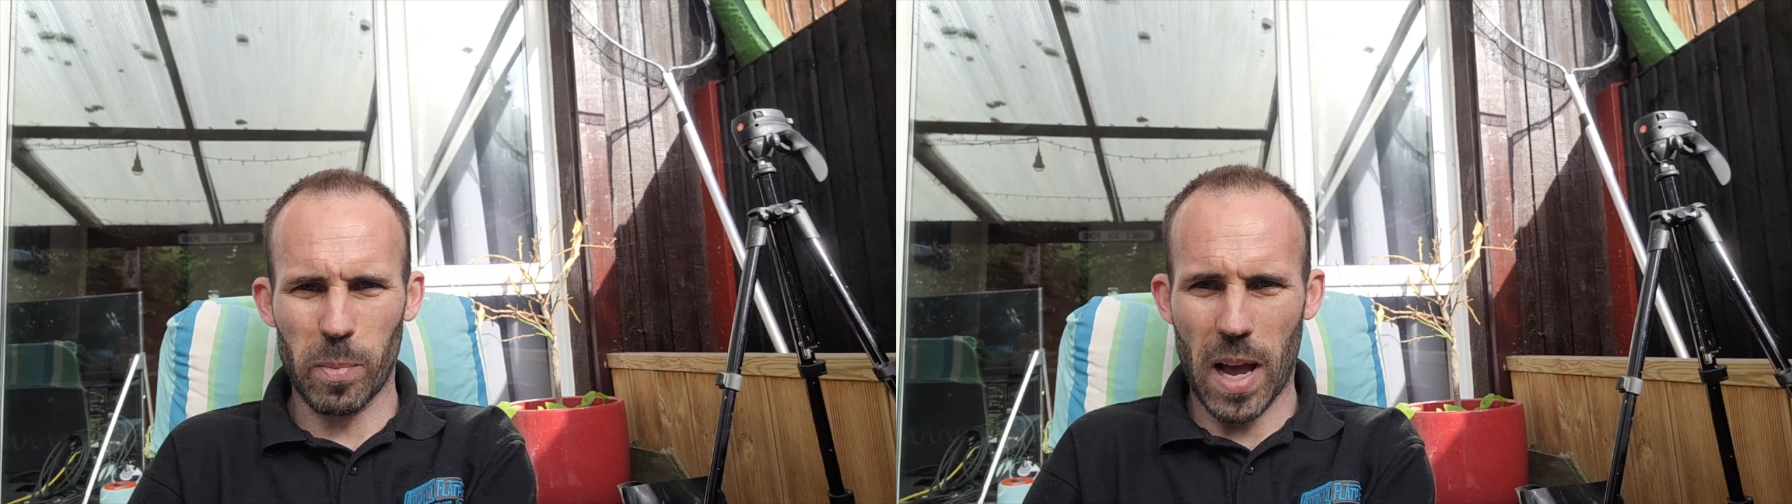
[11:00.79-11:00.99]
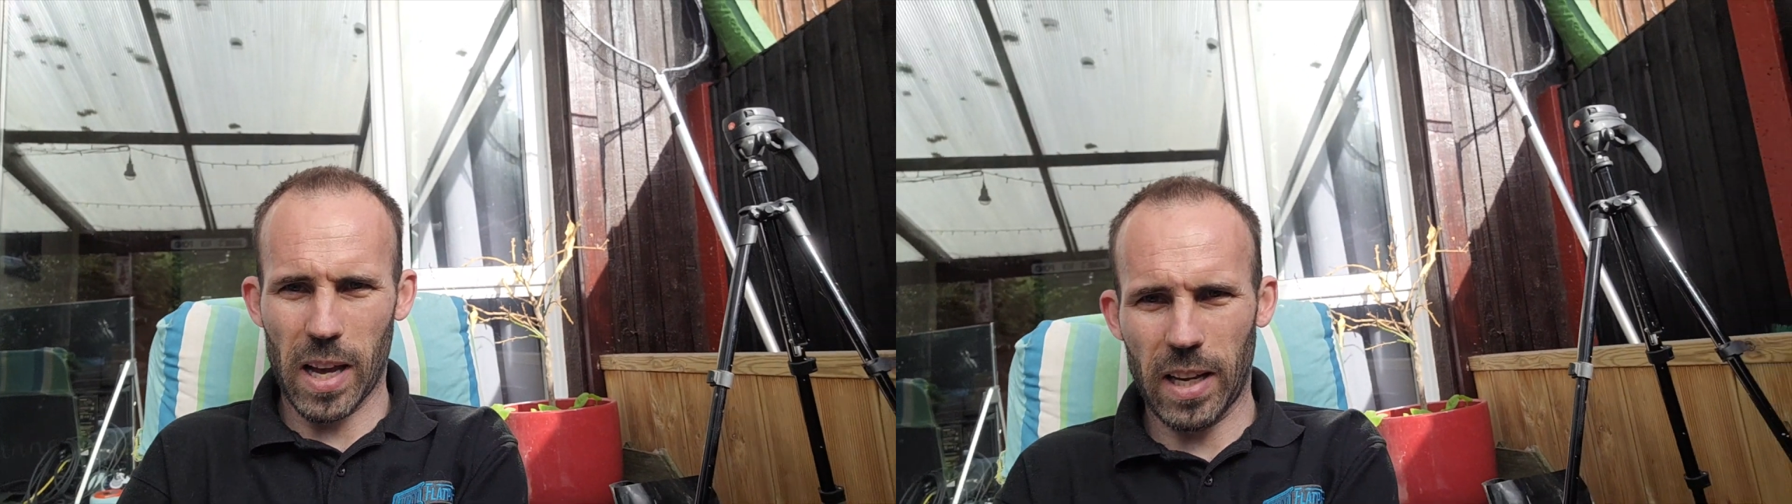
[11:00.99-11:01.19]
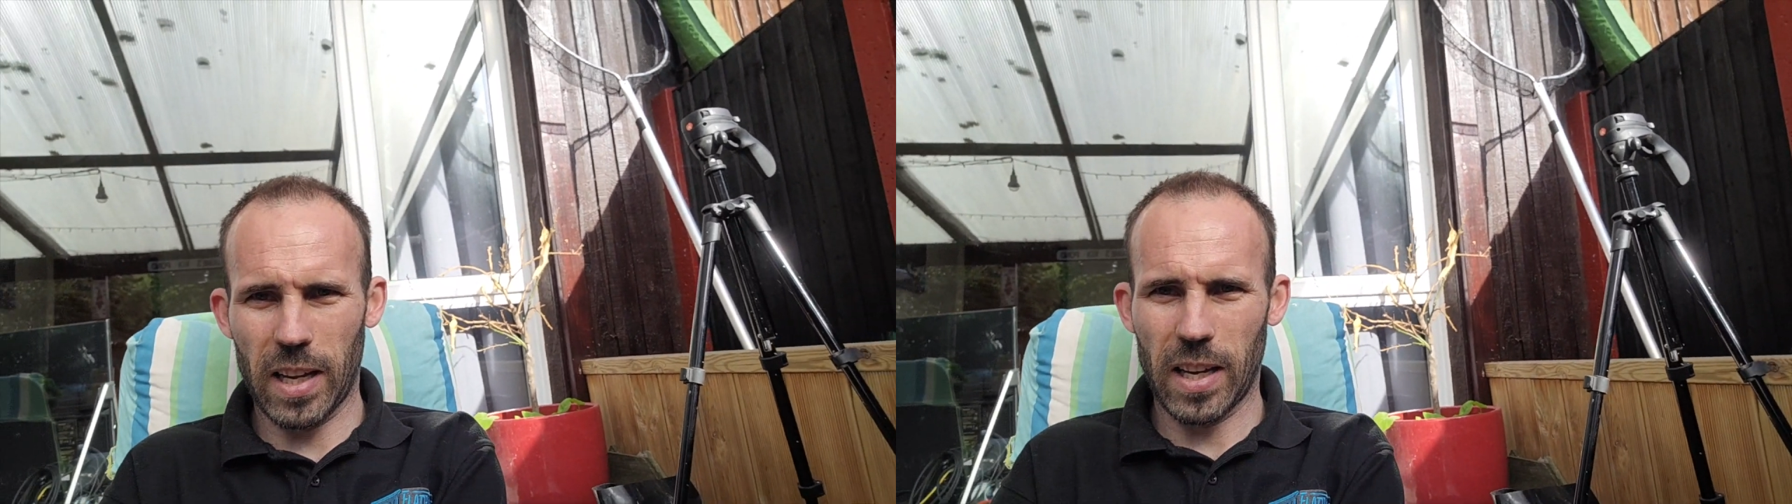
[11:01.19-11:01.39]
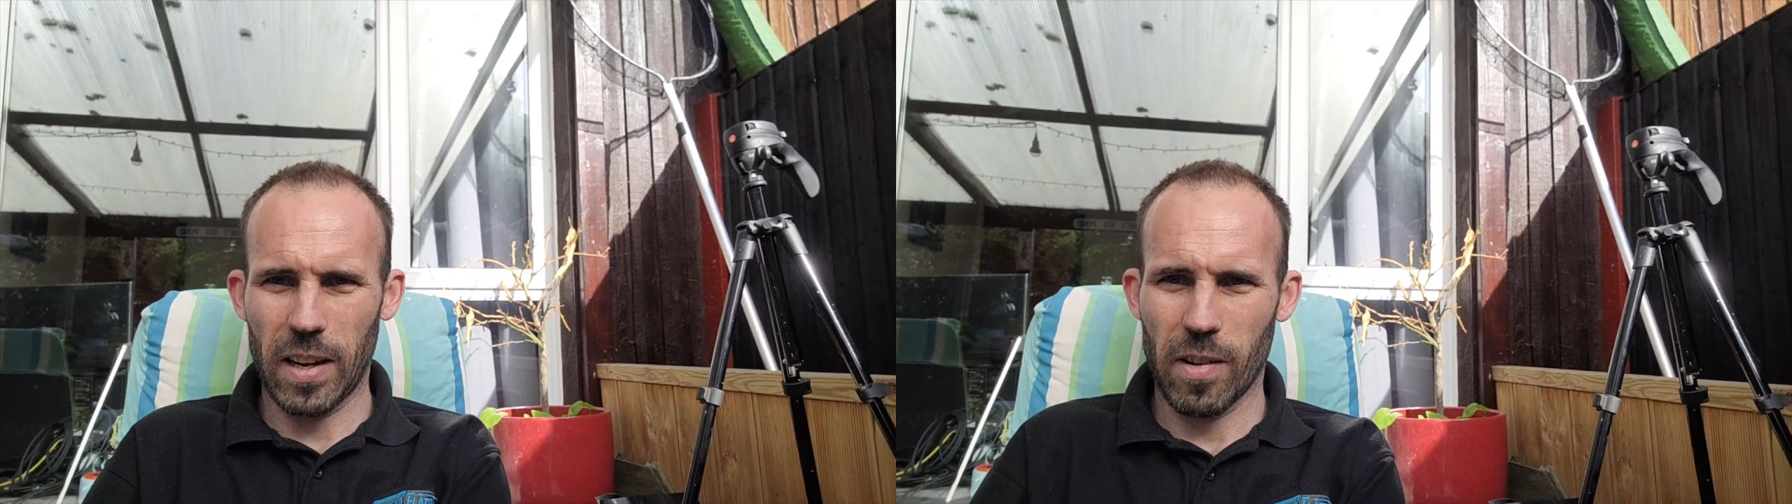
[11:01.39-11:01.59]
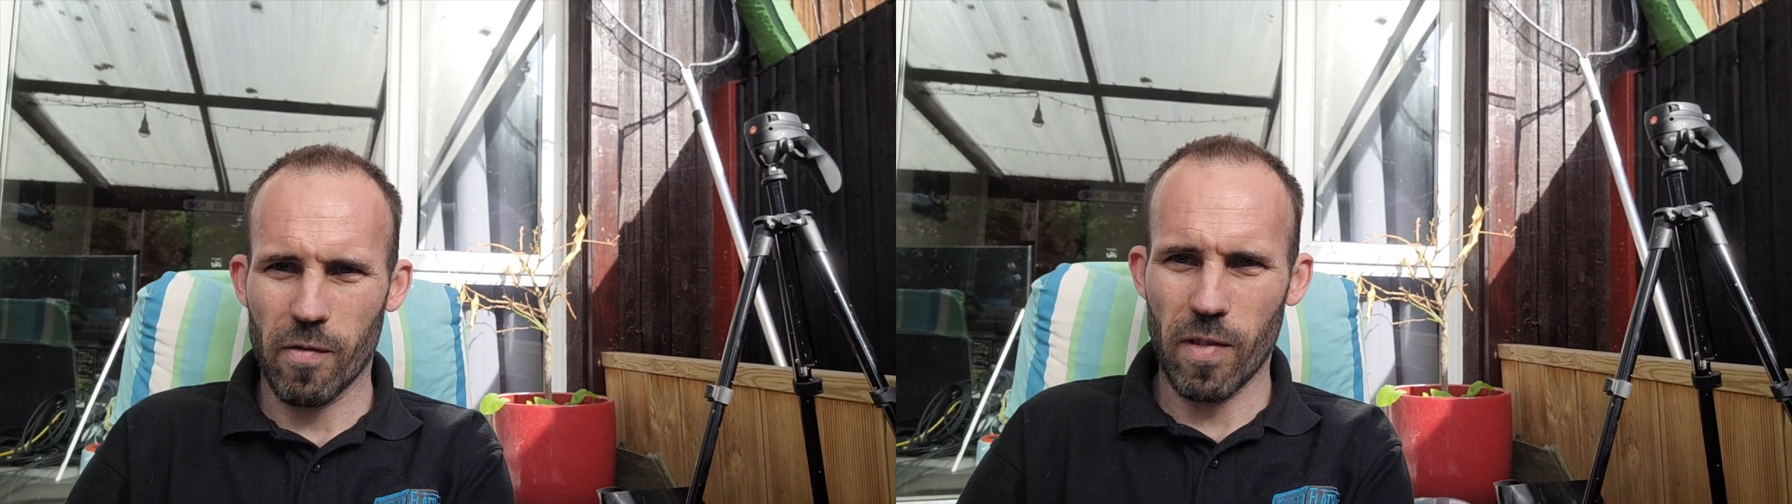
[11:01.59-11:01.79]
back,
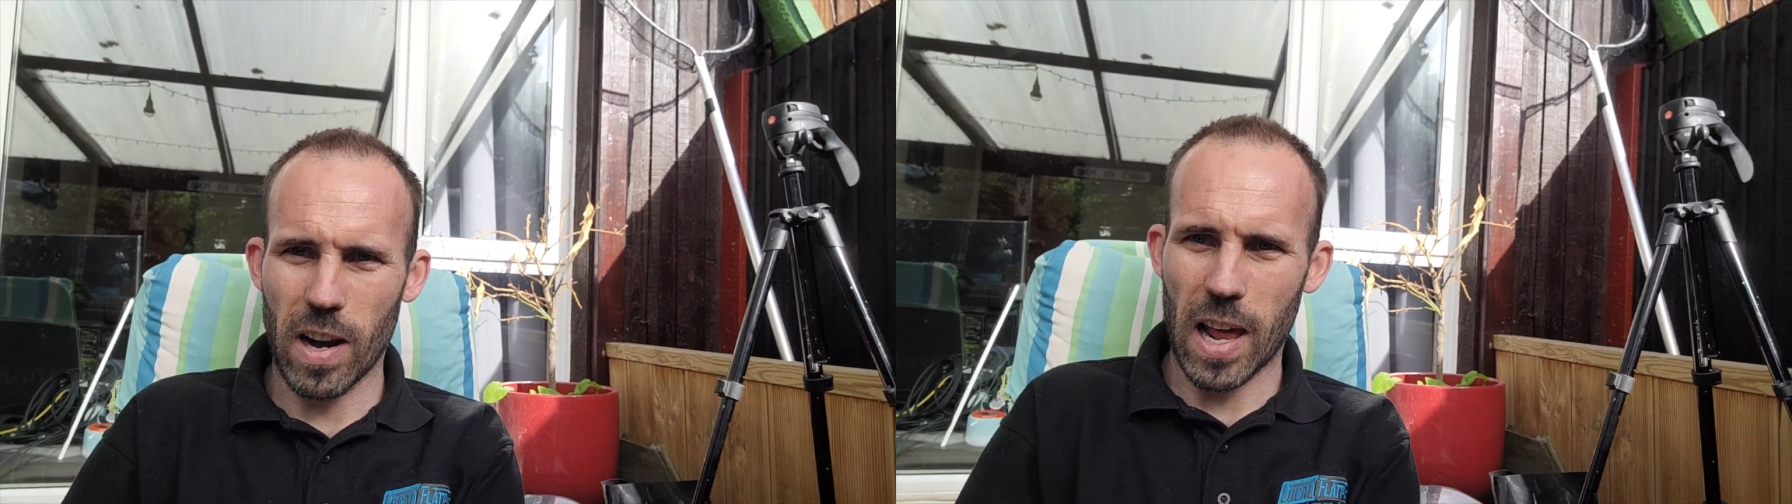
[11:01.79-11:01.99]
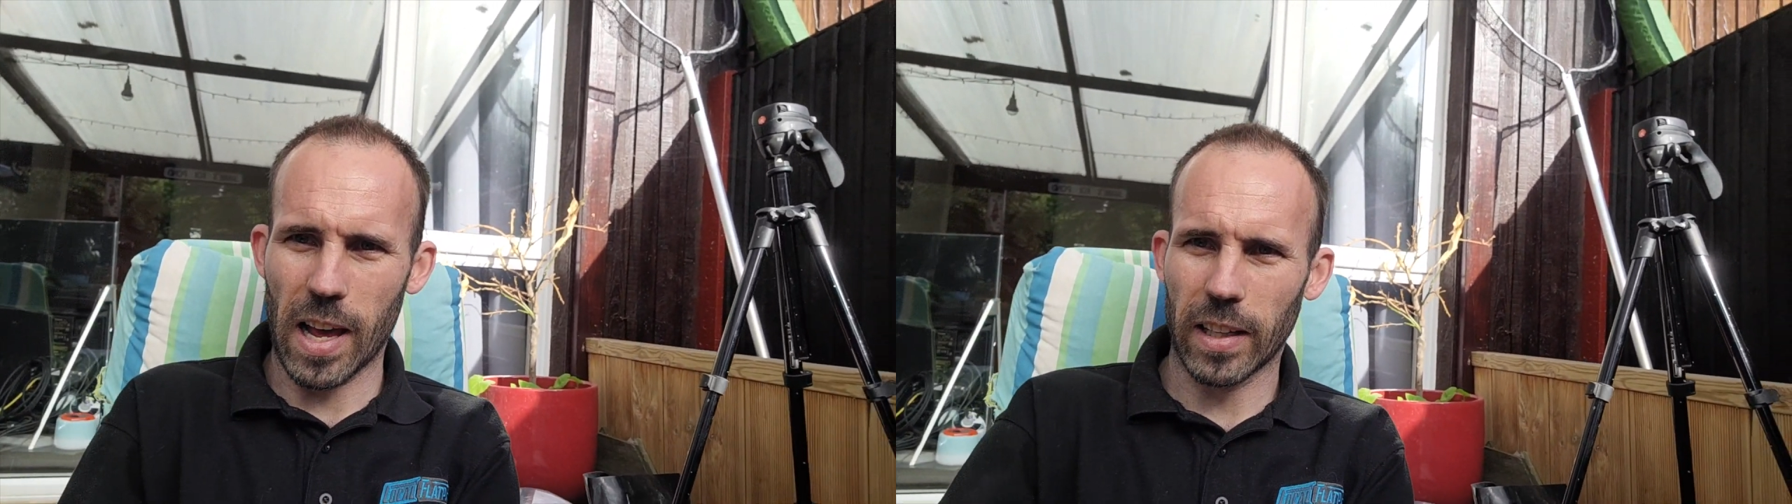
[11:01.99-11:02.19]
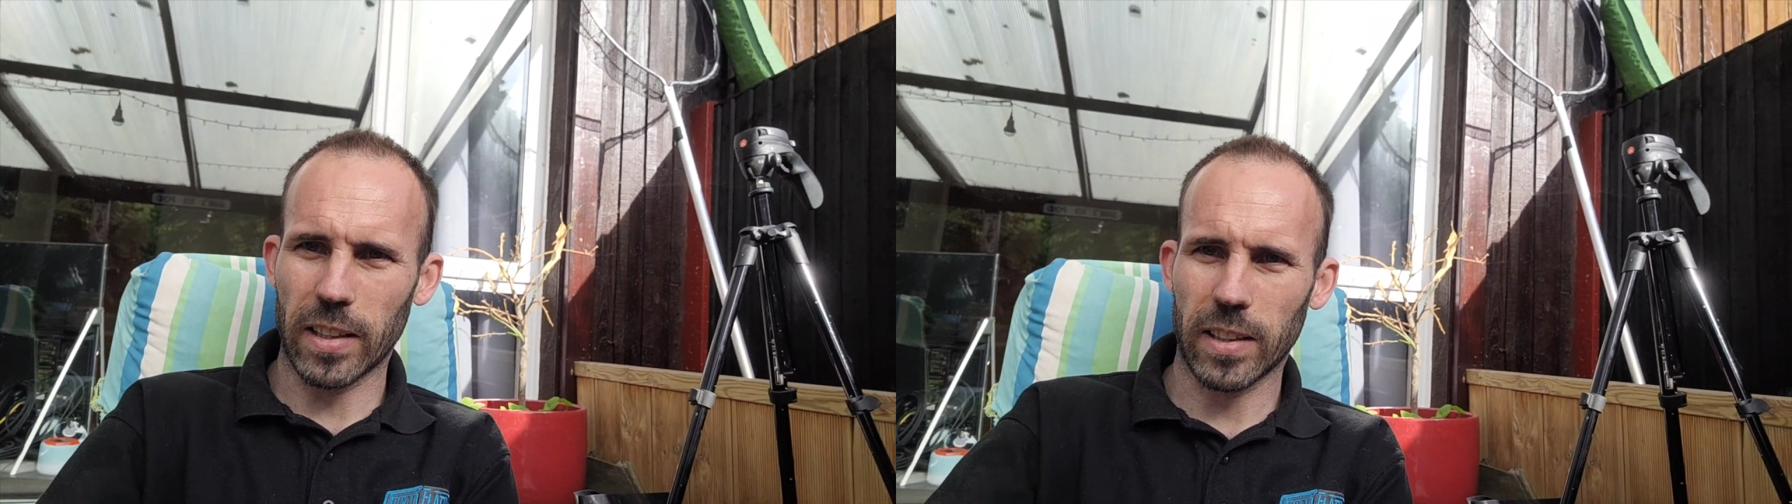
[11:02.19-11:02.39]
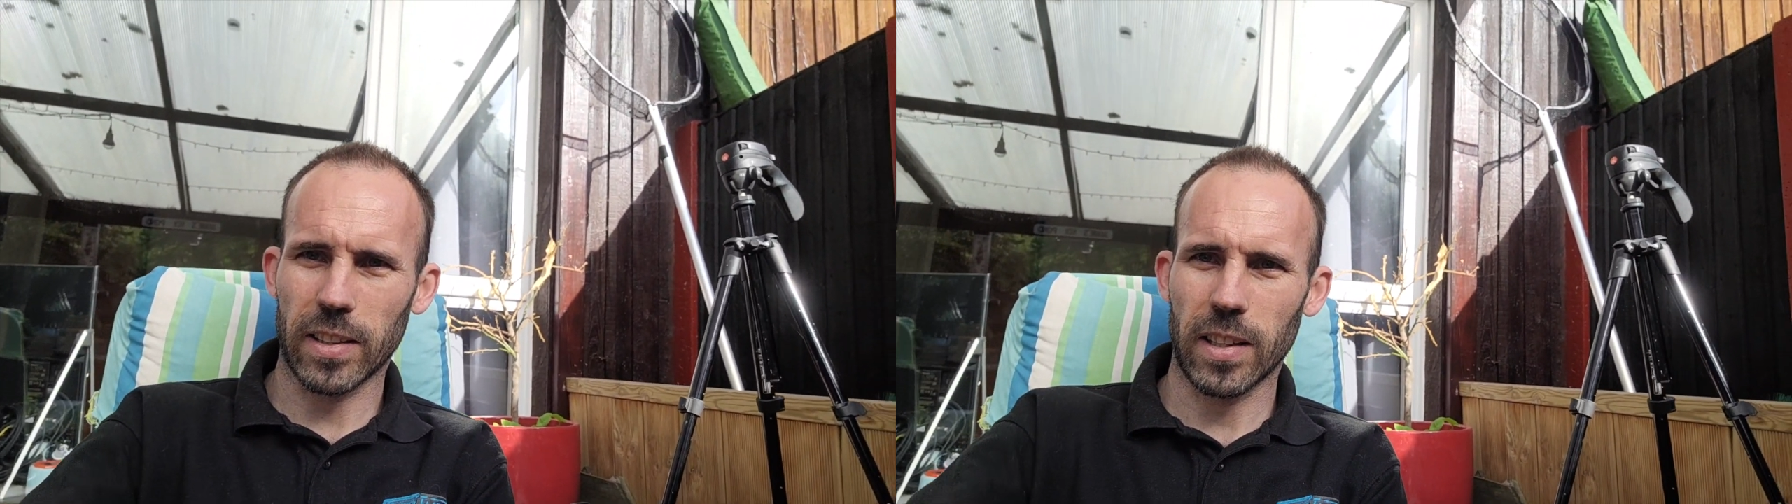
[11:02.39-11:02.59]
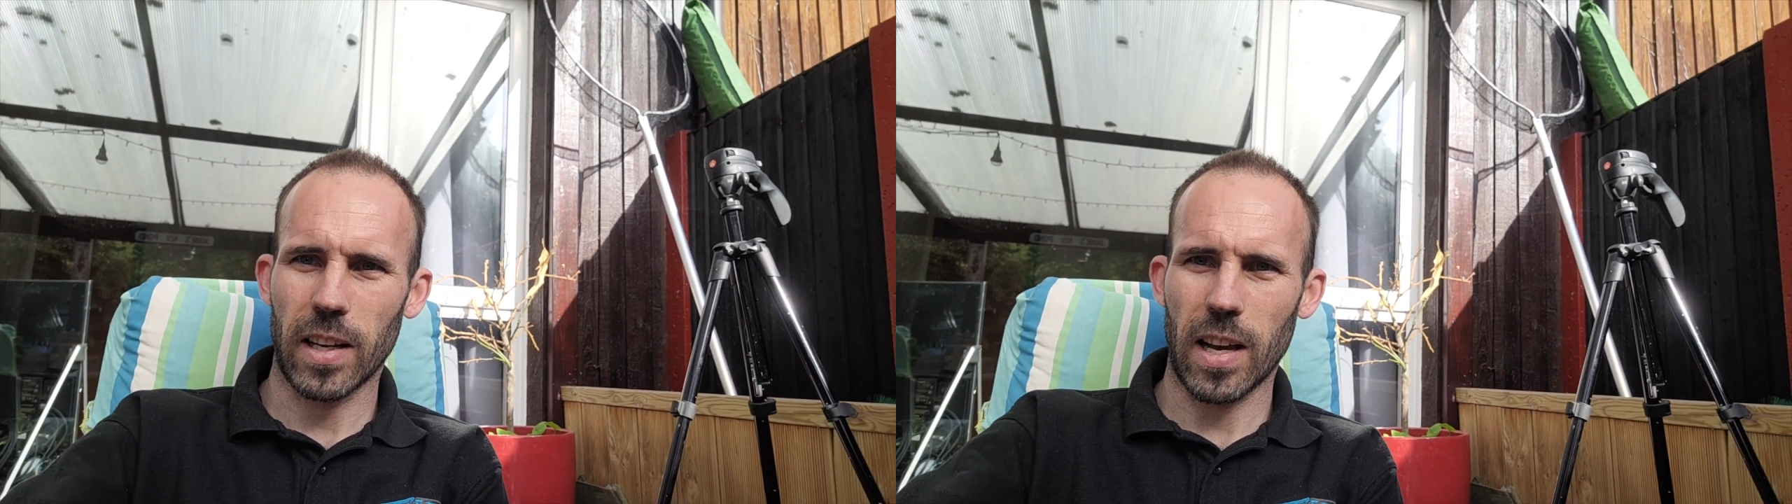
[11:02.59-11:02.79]
relax